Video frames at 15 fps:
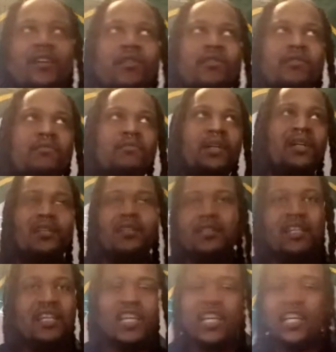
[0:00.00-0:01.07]
though, but
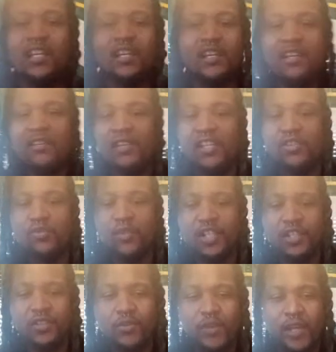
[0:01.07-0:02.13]
he
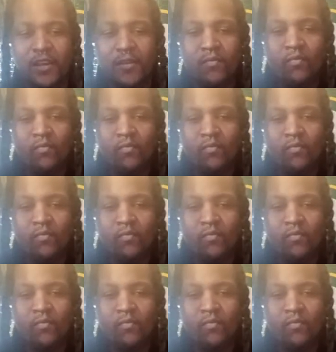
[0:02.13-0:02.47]
switches around.